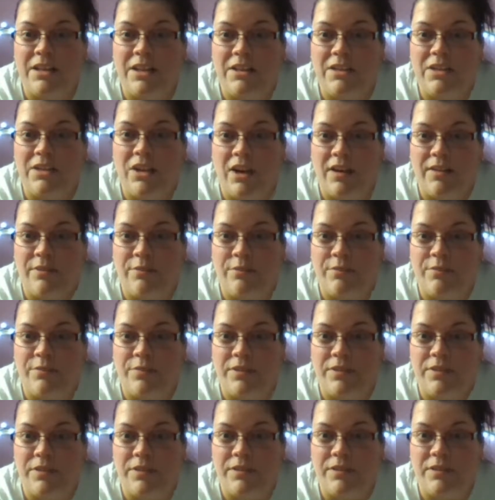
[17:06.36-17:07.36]
a lot of
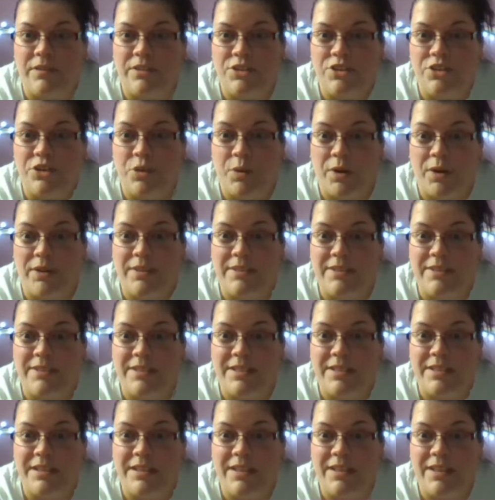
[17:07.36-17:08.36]

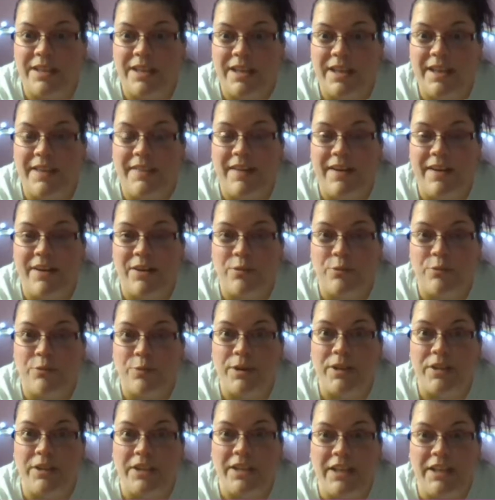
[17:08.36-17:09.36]
shorts, and they're
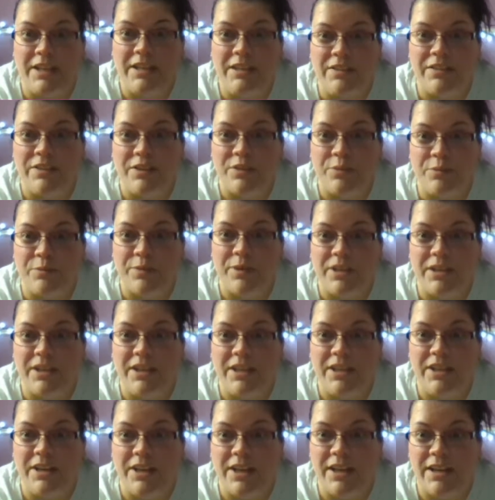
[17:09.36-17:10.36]

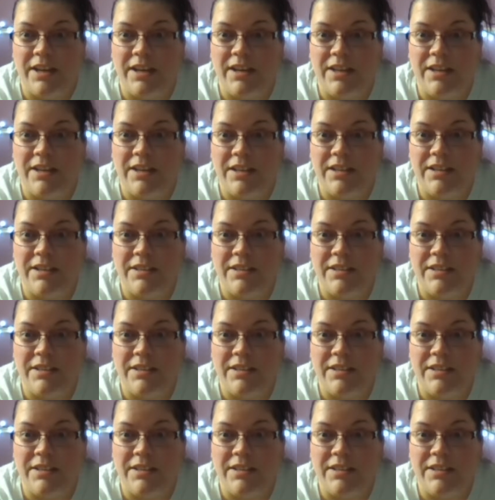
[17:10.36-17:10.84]
really good.